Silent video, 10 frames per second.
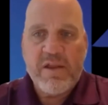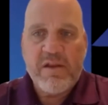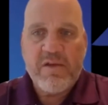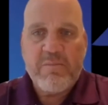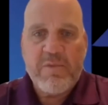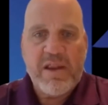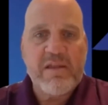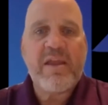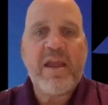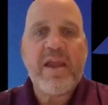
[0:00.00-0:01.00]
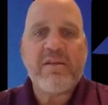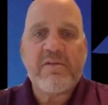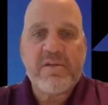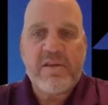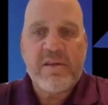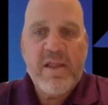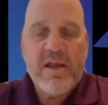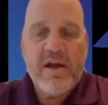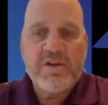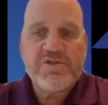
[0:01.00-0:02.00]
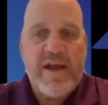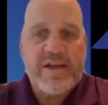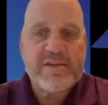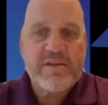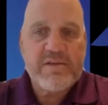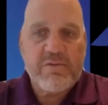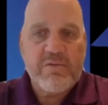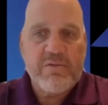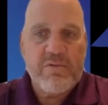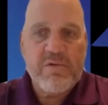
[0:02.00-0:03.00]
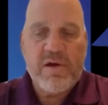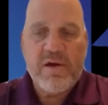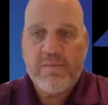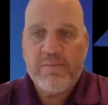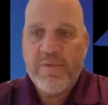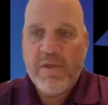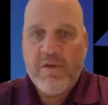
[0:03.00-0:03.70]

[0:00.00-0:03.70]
you know, immediately handled and addressed through